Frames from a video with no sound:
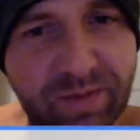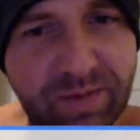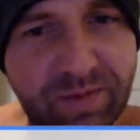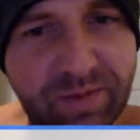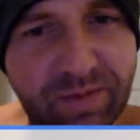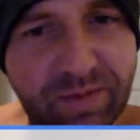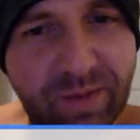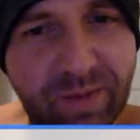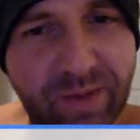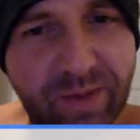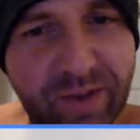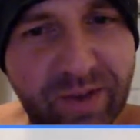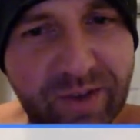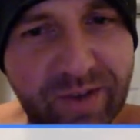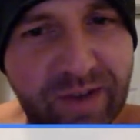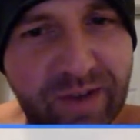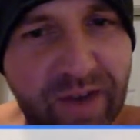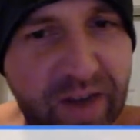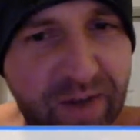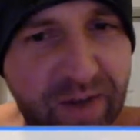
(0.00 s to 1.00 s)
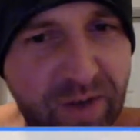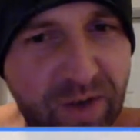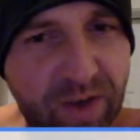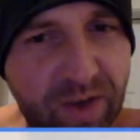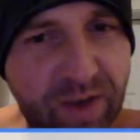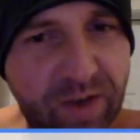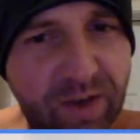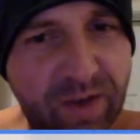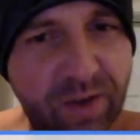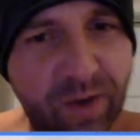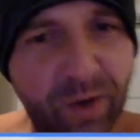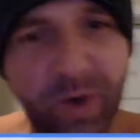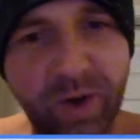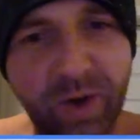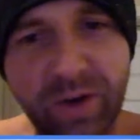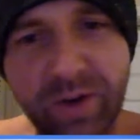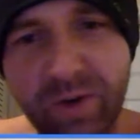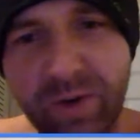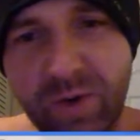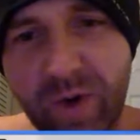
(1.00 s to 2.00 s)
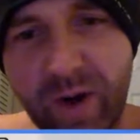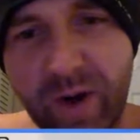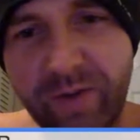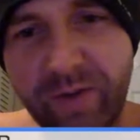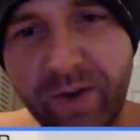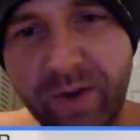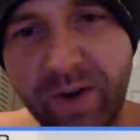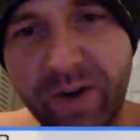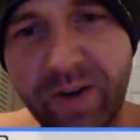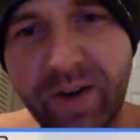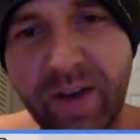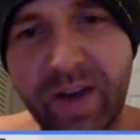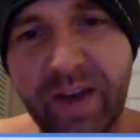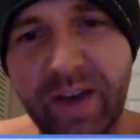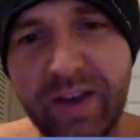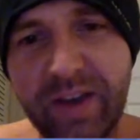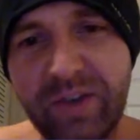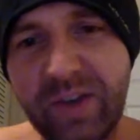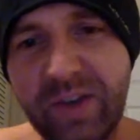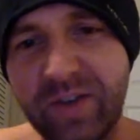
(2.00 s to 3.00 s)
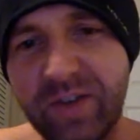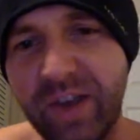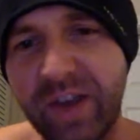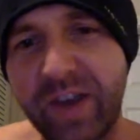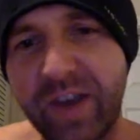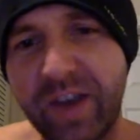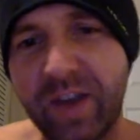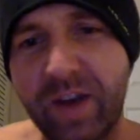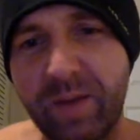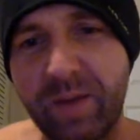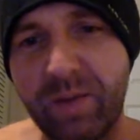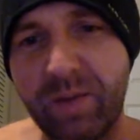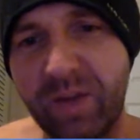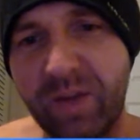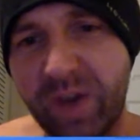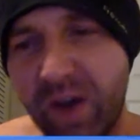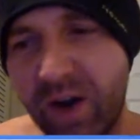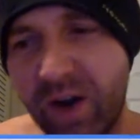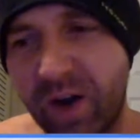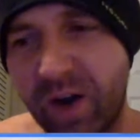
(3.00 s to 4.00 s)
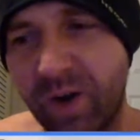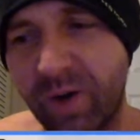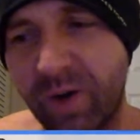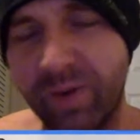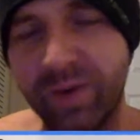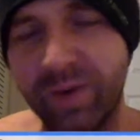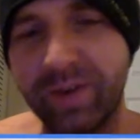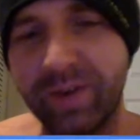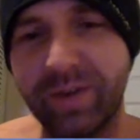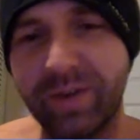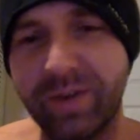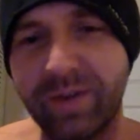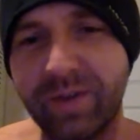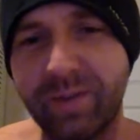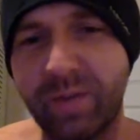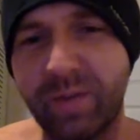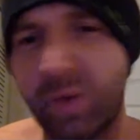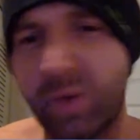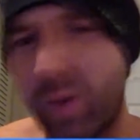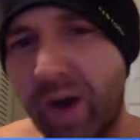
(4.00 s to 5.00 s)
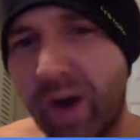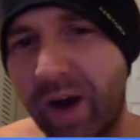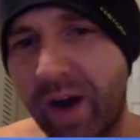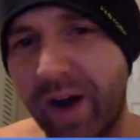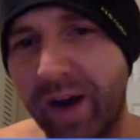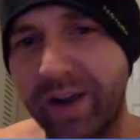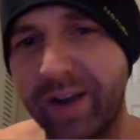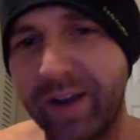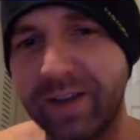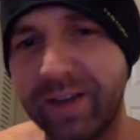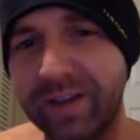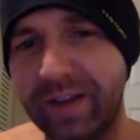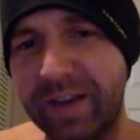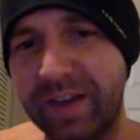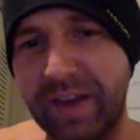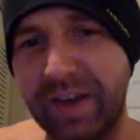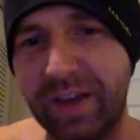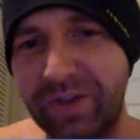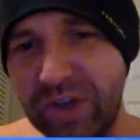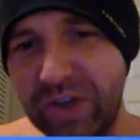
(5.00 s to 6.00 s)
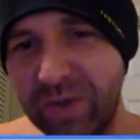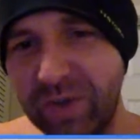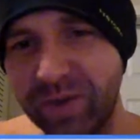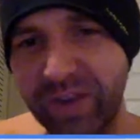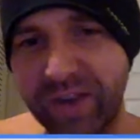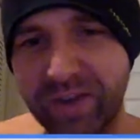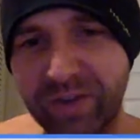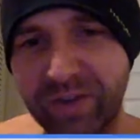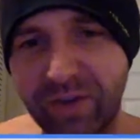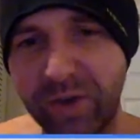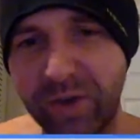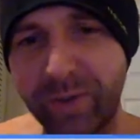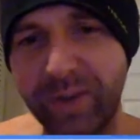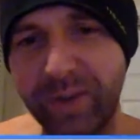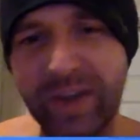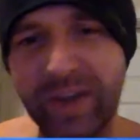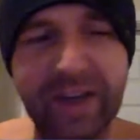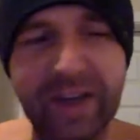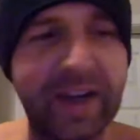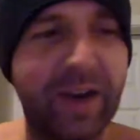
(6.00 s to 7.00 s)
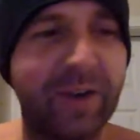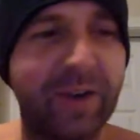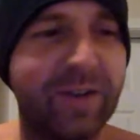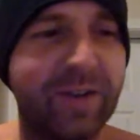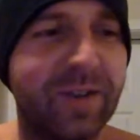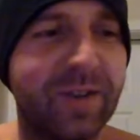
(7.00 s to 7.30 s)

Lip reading: Was it David or whoever? And she's like, "But no, why?" And she was like scribbling it out in